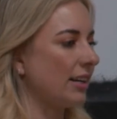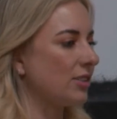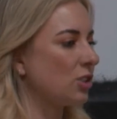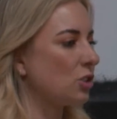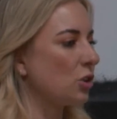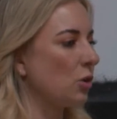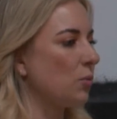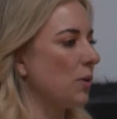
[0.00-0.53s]
had
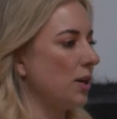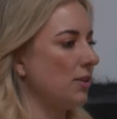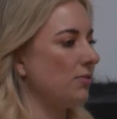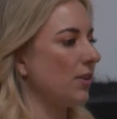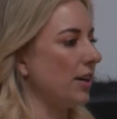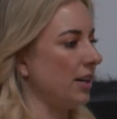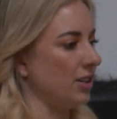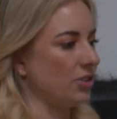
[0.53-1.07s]
so many
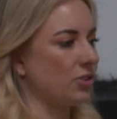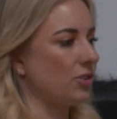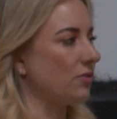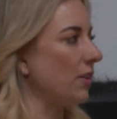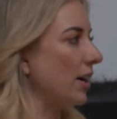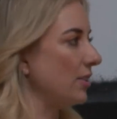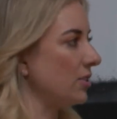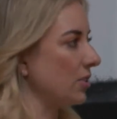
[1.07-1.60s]
financial
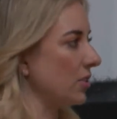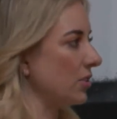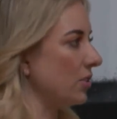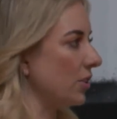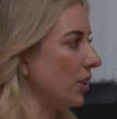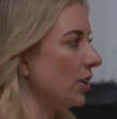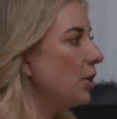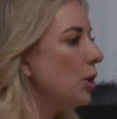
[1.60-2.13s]
advisors
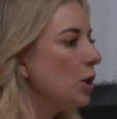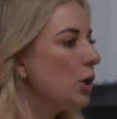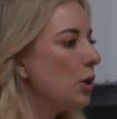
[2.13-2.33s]
or